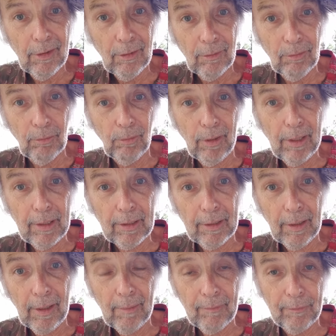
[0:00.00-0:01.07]
Wake
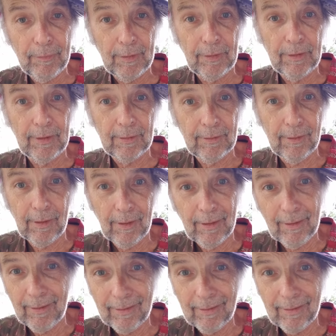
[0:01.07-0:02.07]
up feeling like